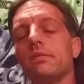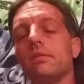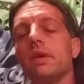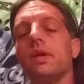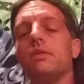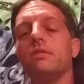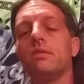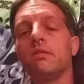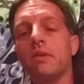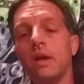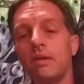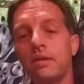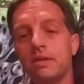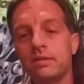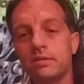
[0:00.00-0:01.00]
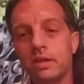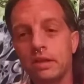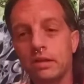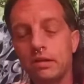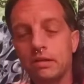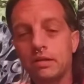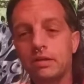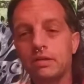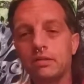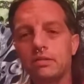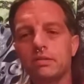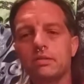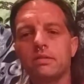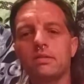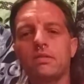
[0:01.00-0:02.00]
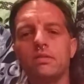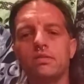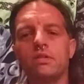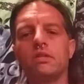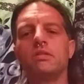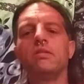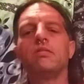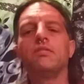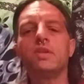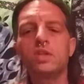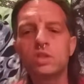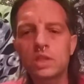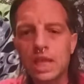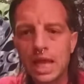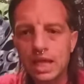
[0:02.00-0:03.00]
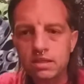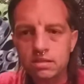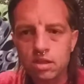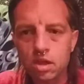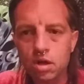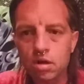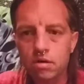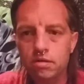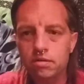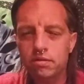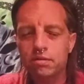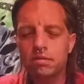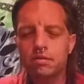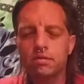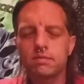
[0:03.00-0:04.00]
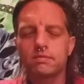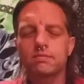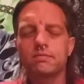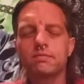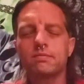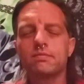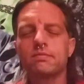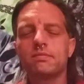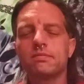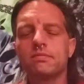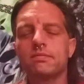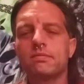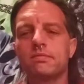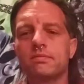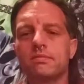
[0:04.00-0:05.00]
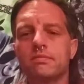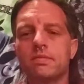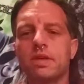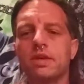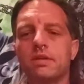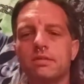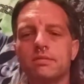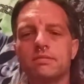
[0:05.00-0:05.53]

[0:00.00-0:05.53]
As you ground in center, you start to visualize the earth. Right?